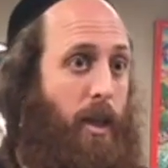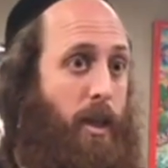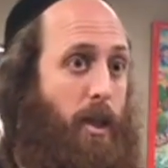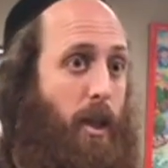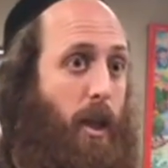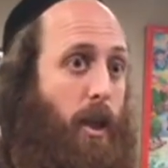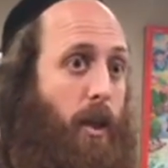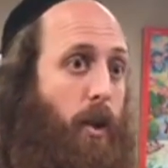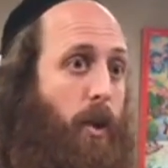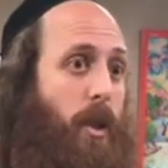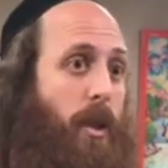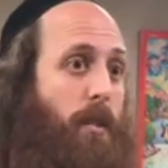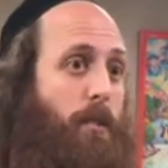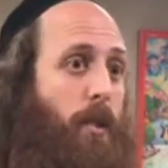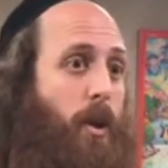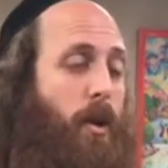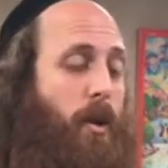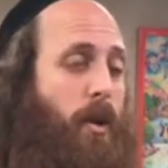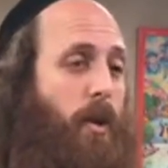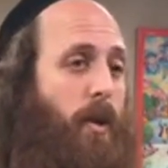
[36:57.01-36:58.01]
So I told him,
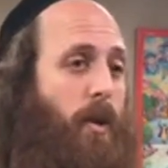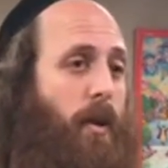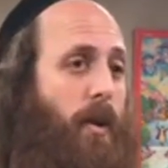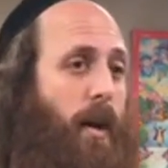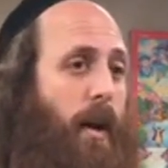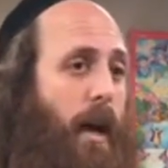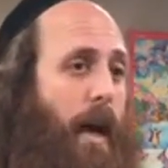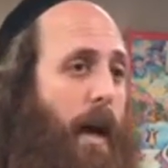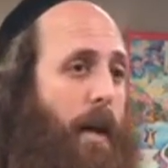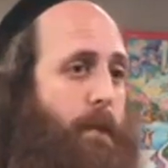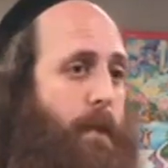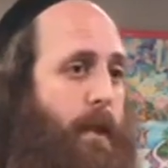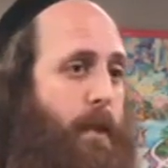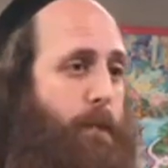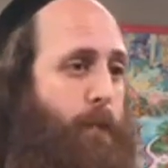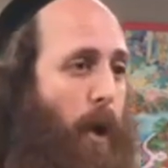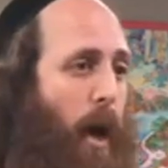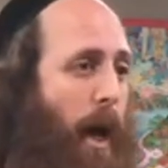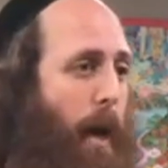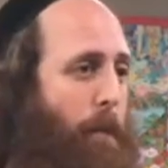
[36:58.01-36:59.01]
"Look, I'm in a
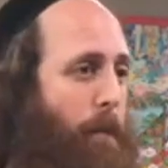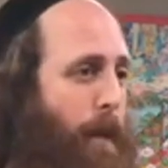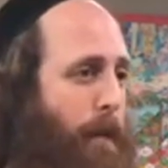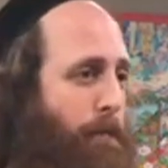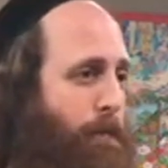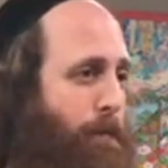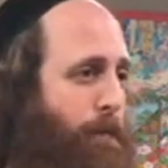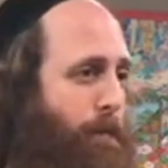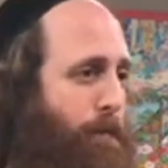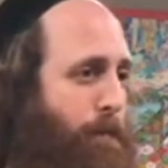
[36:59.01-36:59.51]
problem.